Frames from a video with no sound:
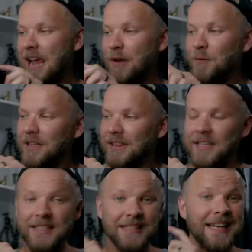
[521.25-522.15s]
And with
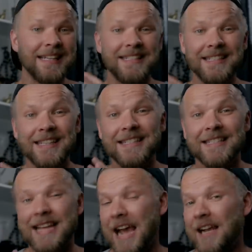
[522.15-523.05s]
this, I can see
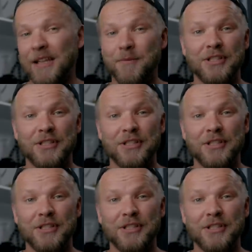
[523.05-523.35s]
exactly